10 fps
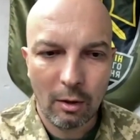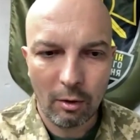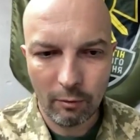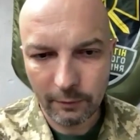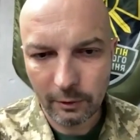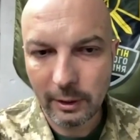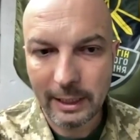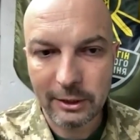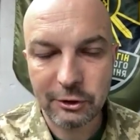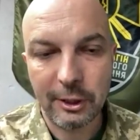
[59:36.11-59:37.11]
of
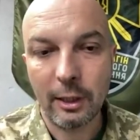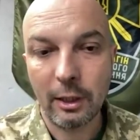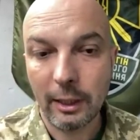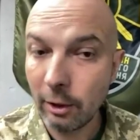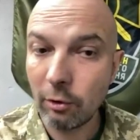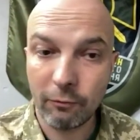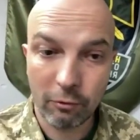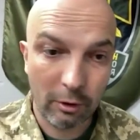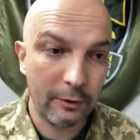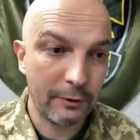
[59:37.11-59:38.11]
Eurasia, and of
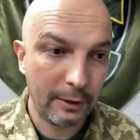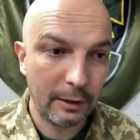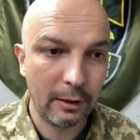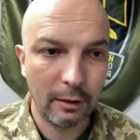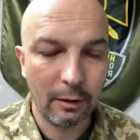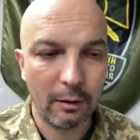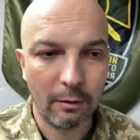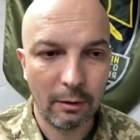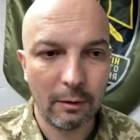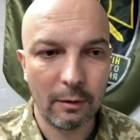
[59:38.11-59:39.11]
course
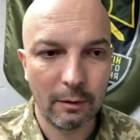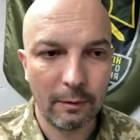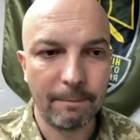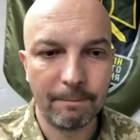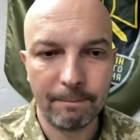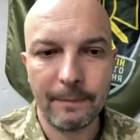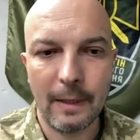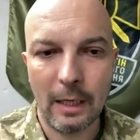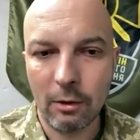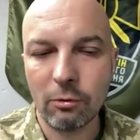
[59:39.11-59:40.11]
um,
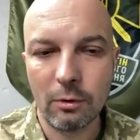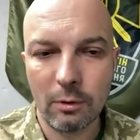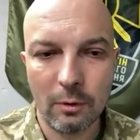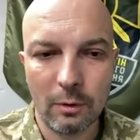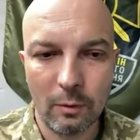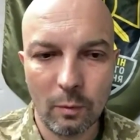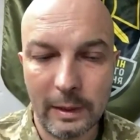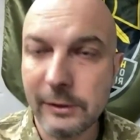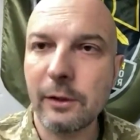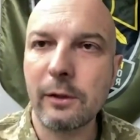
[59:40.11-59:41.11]
our
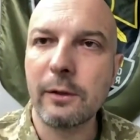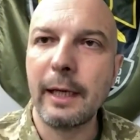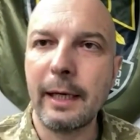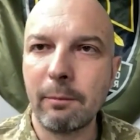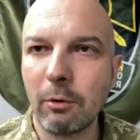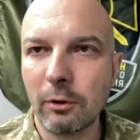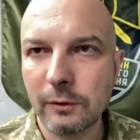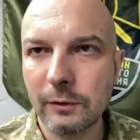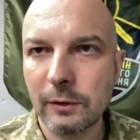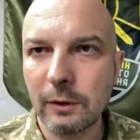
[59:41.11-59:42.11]
Western neighbors.